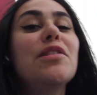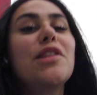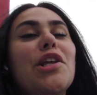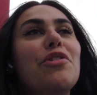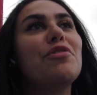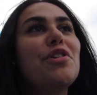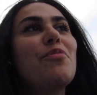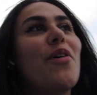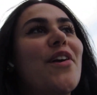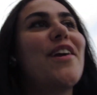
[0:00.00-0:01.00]
Literally
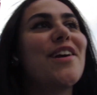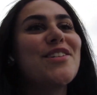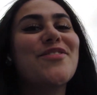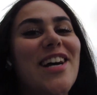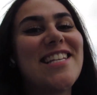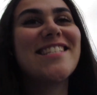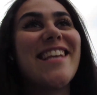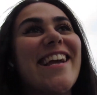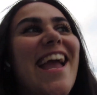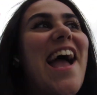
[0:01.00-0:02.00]
walking as fast as
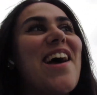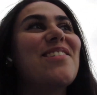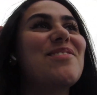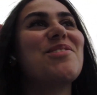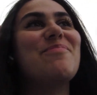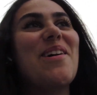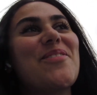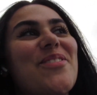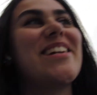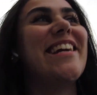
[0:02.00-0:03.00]
I can to my
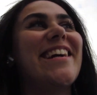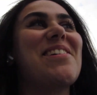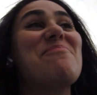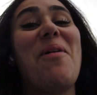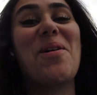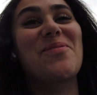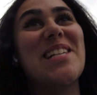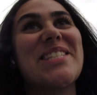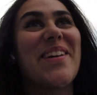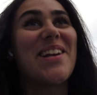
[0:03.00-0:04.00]
freaking
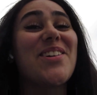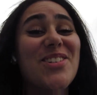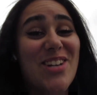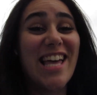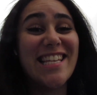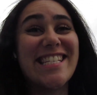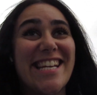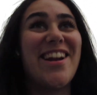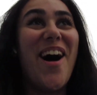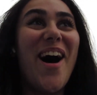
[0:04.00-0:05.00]
apartment so I can go try this
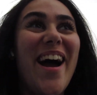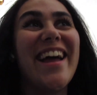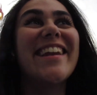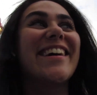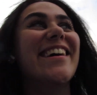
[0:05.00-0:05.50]
shit on.